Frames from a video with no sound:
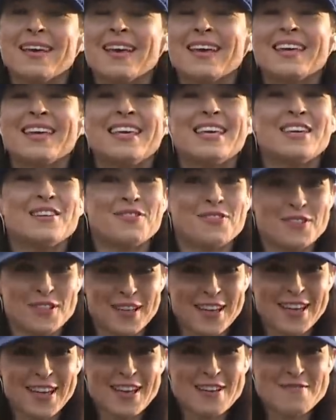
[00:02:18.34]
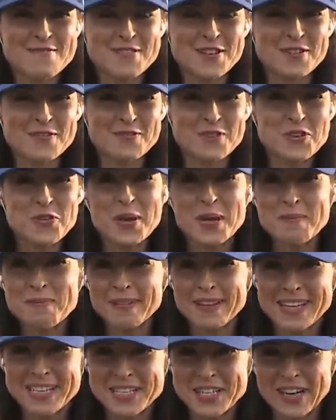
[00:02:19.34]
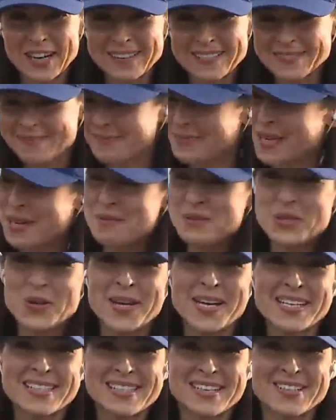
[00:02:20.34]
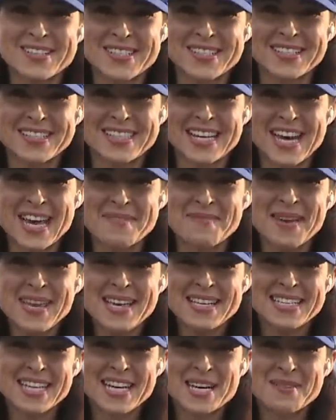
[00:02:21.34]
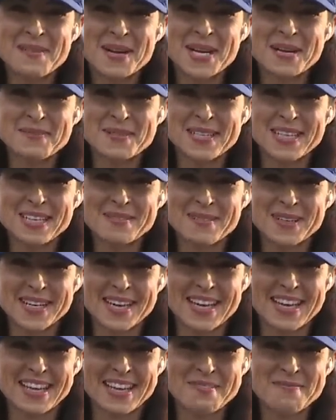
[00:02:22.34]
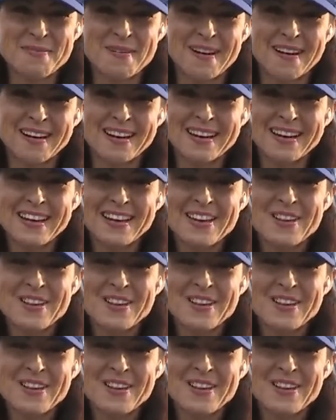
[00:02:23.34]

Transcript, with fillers: a gift of your viewing pleasure. Come join us. There's still time to come on up to Gilbert Kahele Park.